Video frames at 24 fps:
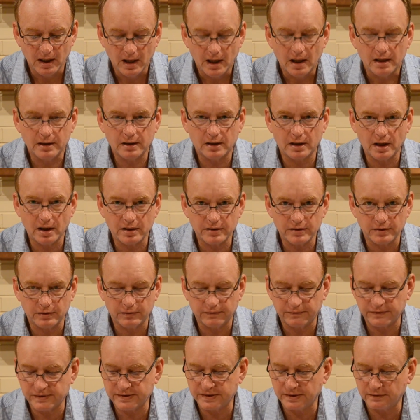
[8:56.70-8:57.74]
And it goes on
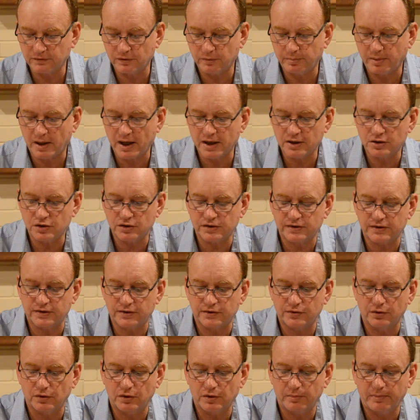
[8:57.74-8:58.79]
for several pages to
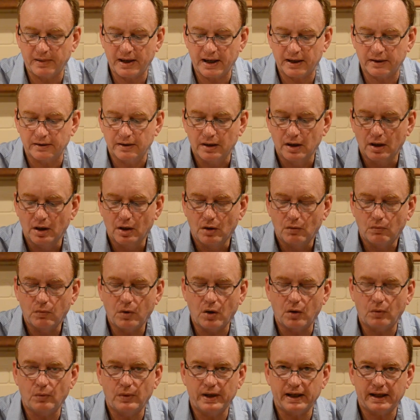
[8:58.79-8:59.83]
talk about
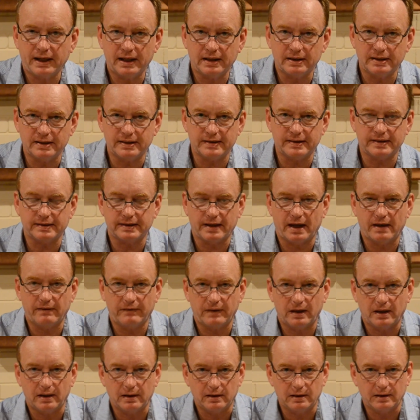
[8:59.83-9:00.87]
what we can
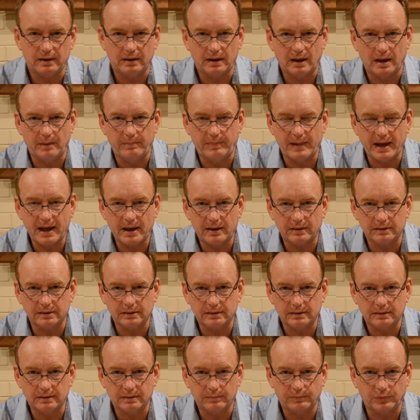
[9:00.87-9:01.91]
discover about
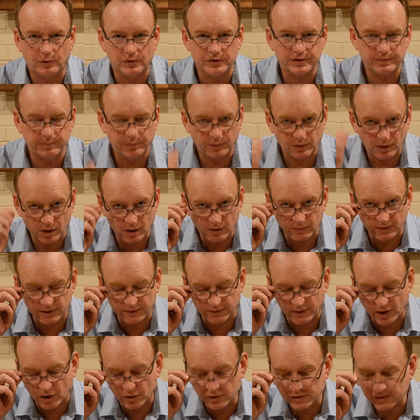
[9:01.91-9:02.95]
Prospero in
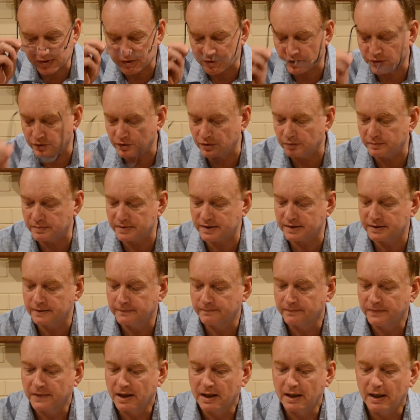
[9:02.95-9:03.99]
those terms,
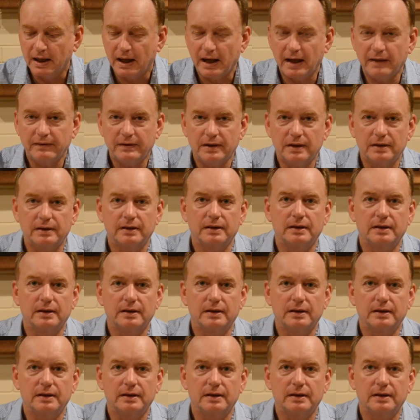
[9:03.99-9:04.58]
and that